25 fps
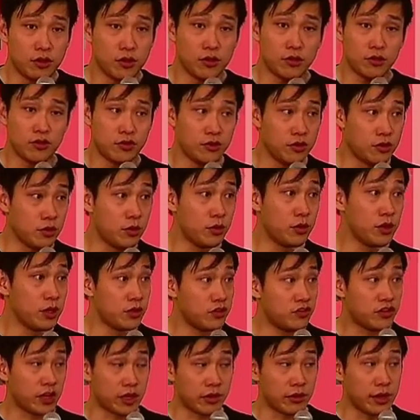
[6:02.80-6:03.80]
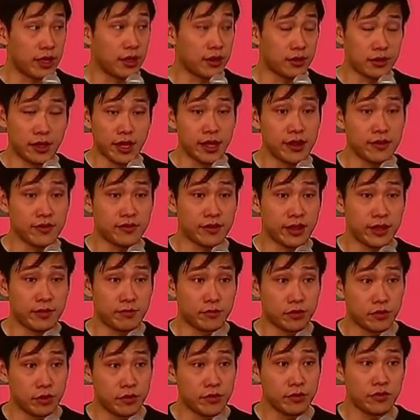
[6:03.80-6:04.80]
to generate client-side
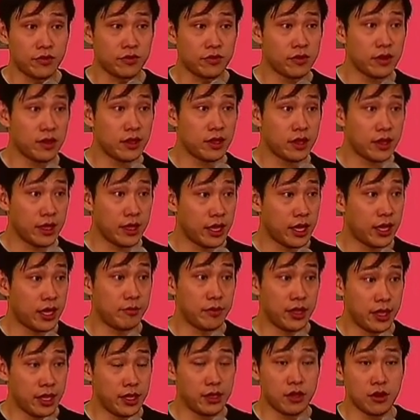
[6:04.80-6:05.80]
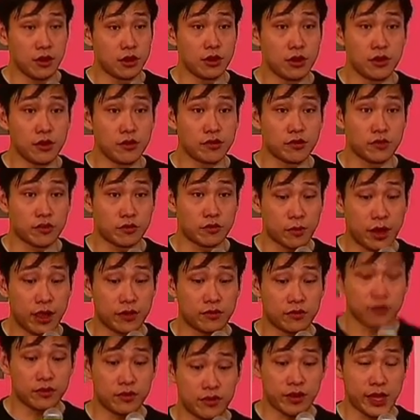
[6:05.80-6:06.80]
proofs in your user's
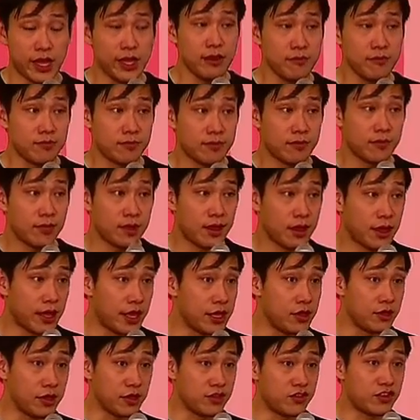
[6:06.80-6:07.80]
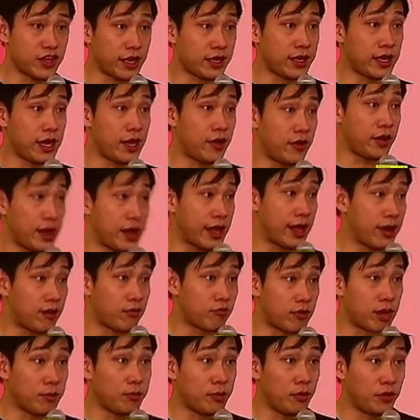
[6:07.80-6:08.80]
browser today. You can check it out at
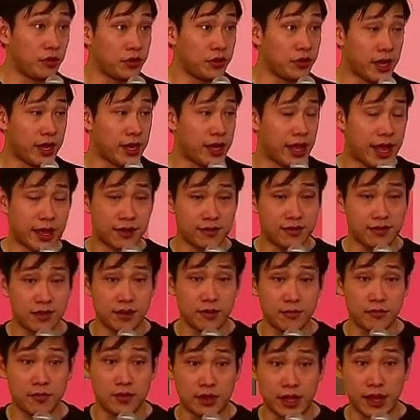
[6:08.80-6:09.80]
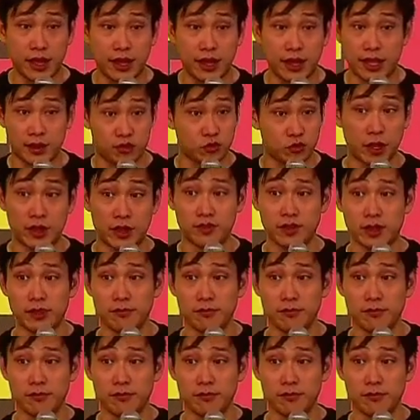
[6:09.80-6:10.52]
repl.axiom.xyz.